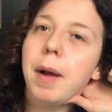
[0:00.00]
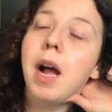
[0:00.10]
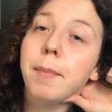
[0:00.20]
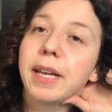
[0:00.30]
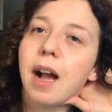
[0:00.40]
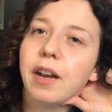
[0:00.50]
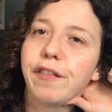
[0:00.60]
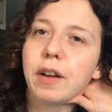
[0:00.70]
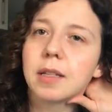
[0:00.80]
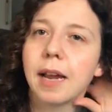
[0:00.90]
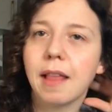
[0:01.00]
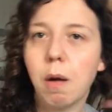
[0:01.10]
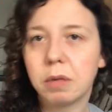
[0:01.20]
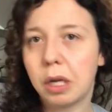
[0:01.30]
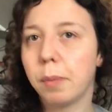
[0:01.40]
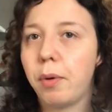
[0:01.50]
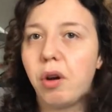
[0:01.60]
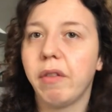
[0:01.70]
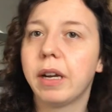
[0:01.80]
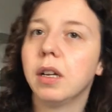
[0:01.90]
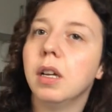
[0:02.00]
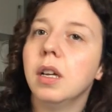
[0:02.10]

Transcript: of me kind of feels like that was a little boring